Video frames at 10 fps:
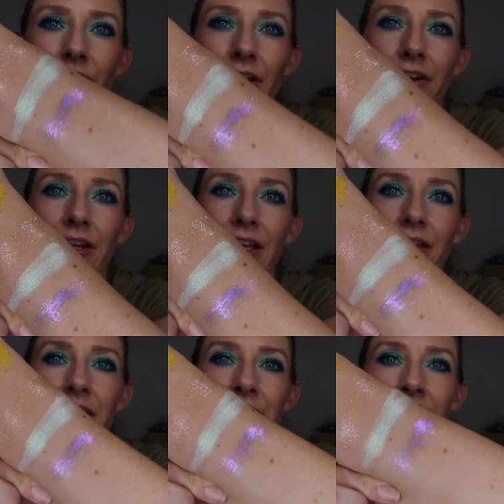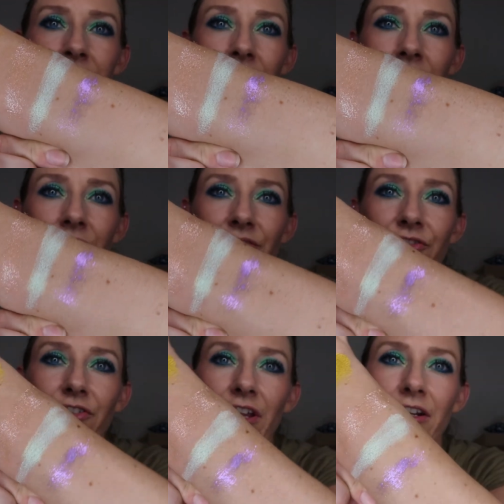there it is
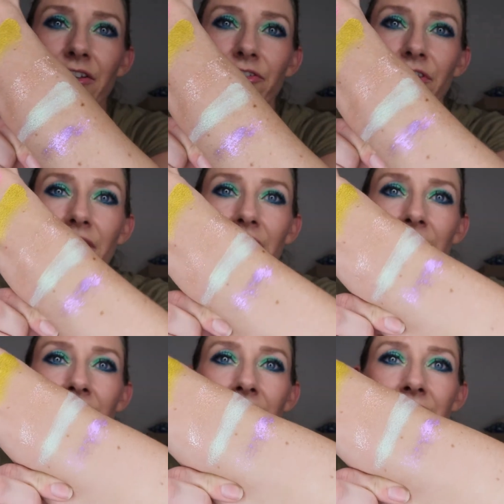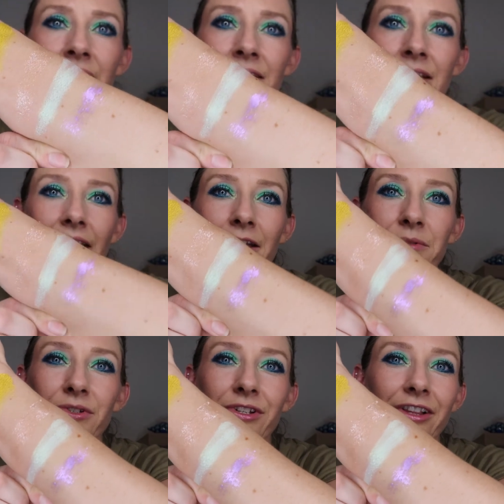very, very nice. I
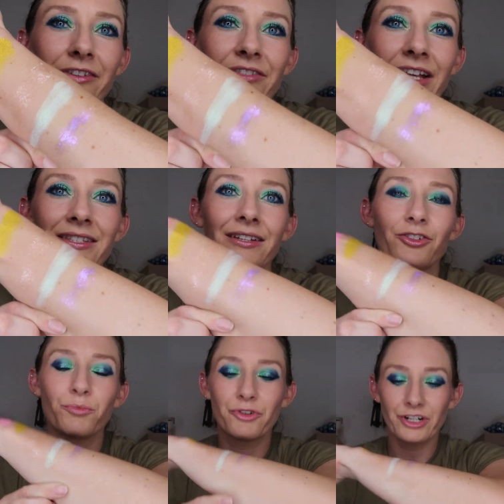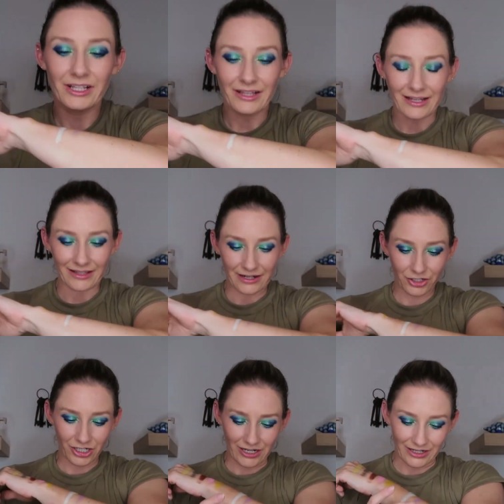absolutely love, that's such a pretty lilac
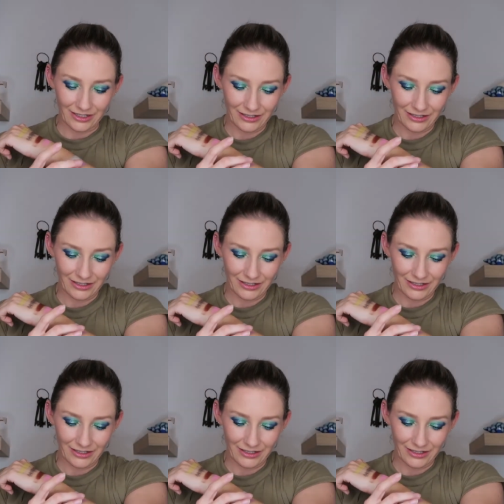shade.